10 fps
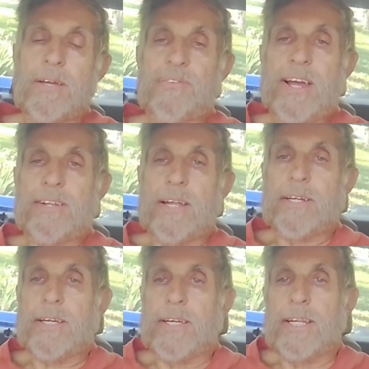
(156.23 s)
I found out I
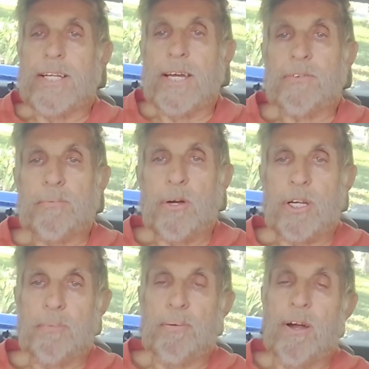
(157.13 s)
can get an
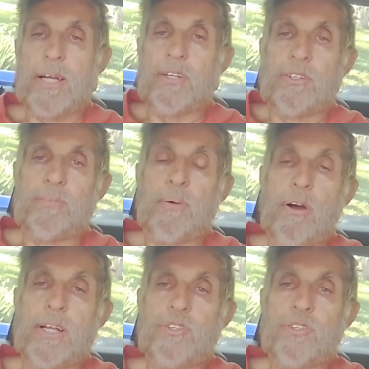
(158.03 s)
aftermarket part.